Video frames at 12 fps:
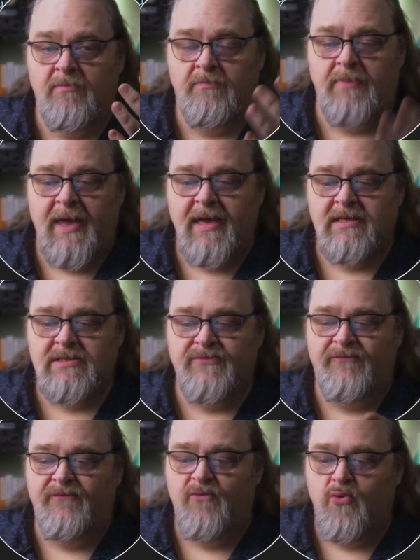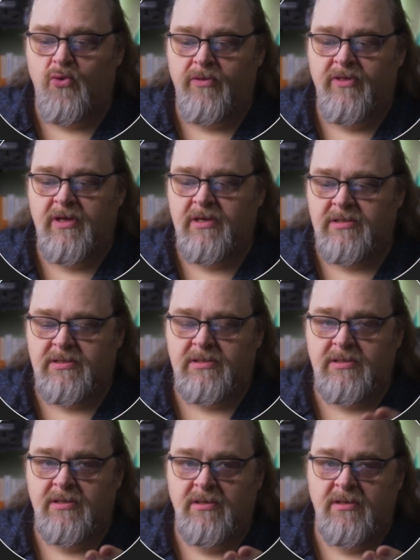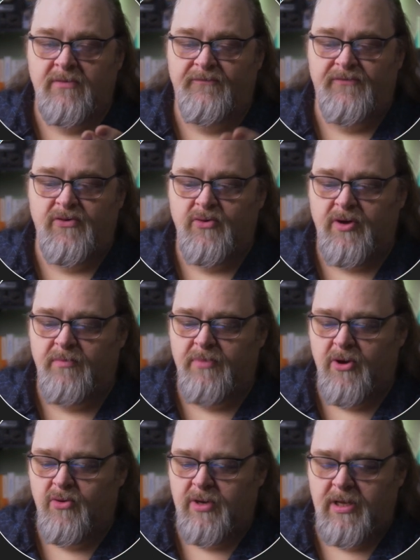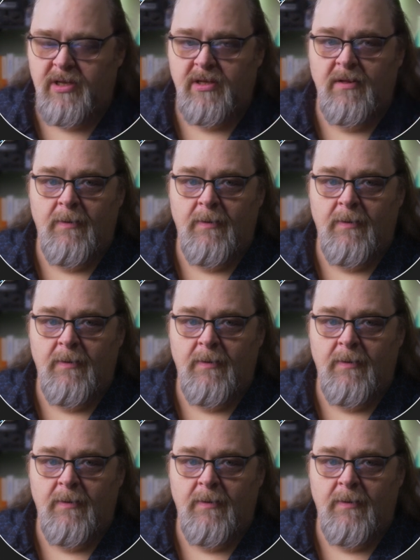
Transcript: base for this Vue component.